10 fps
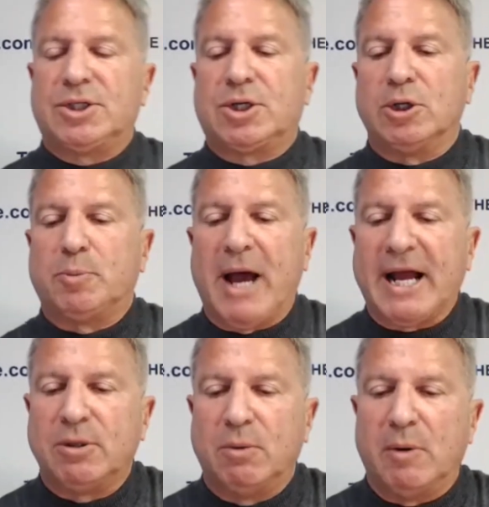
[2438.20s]
goes
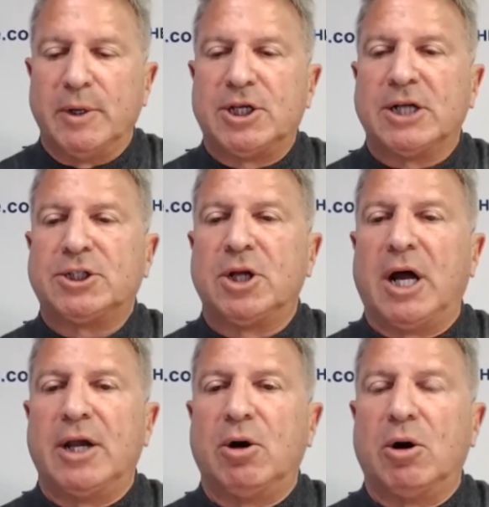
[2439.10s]
back to what we touched
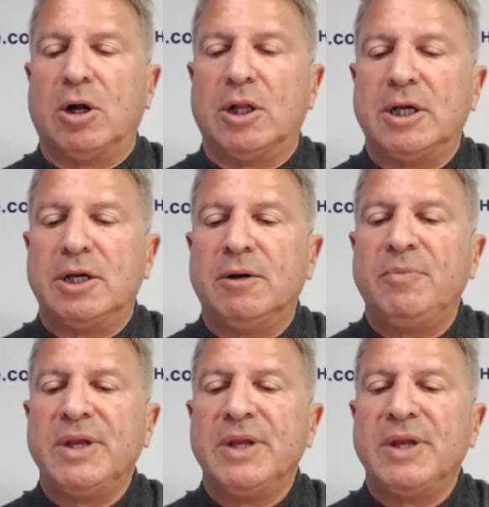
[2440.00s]
on earlier.